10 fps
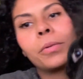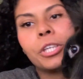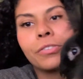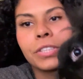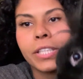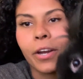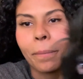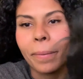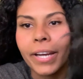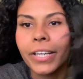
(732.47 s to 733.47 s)
you've seen
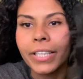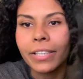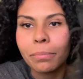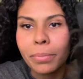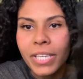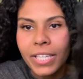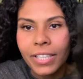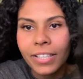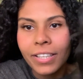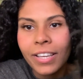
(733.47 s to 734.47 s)
our parrot
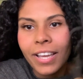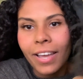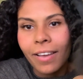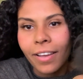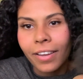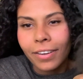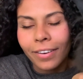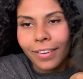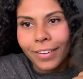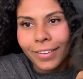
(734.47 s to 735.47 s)
Bean, and
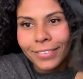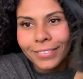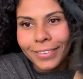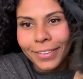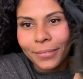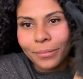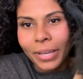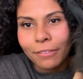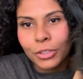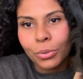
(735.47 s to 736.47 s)

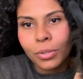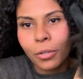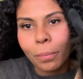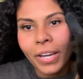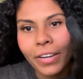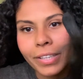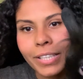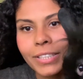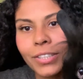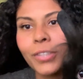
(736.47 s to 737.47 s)
we have 2 little
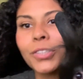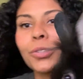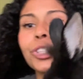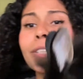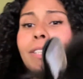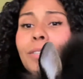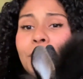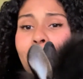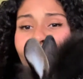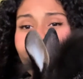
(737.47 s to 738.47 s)
parakeets also. She's still
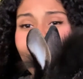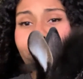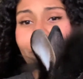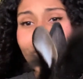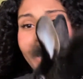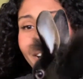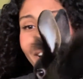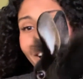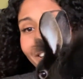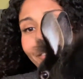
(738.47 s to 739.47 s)
small enough that she can
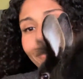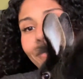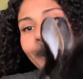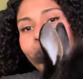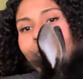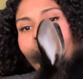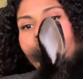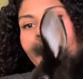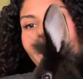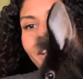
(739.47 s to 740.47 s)
kind of fit in
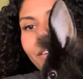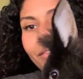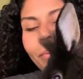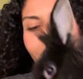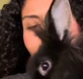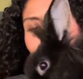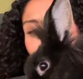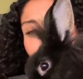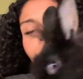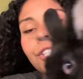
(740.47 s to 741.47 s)
one hand, but
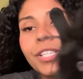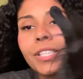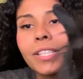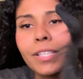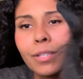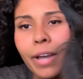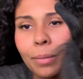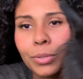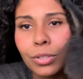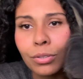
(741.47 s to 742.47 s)
she is the
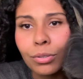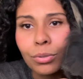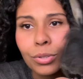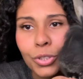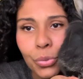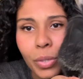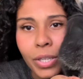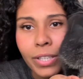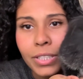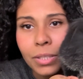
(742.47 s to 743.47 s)
absolute
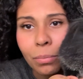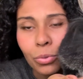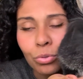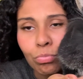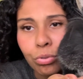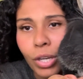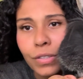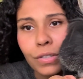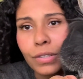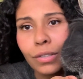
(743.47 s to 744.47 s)
sweetest, most
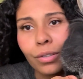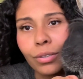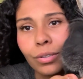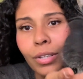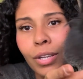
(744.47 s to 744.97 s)
precious little,